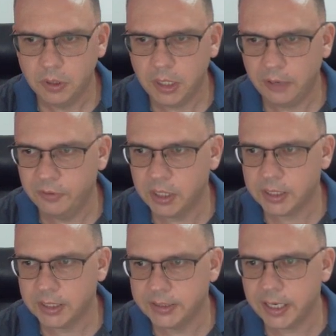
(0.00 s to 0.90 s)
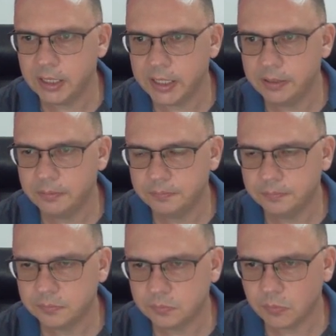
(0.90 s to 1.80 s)
If you look at the daily,
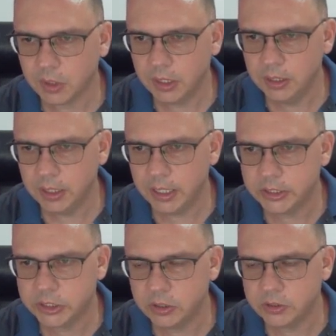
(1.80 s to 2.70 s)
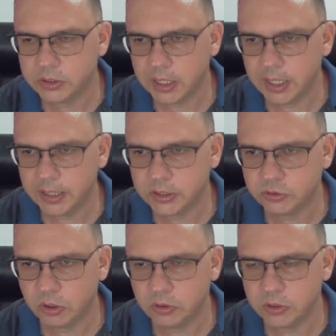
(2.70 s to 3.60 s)
it shows that it has a
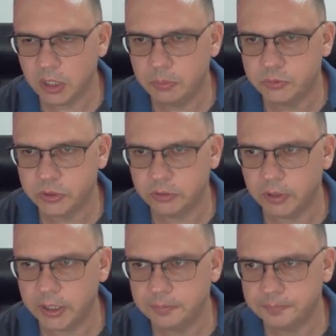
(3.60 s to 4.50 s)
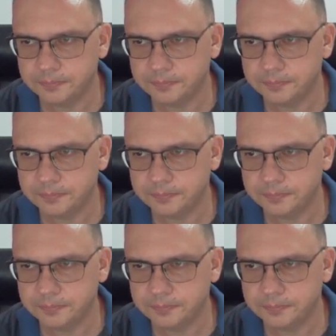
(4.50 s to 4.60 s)
strong uptrend, right?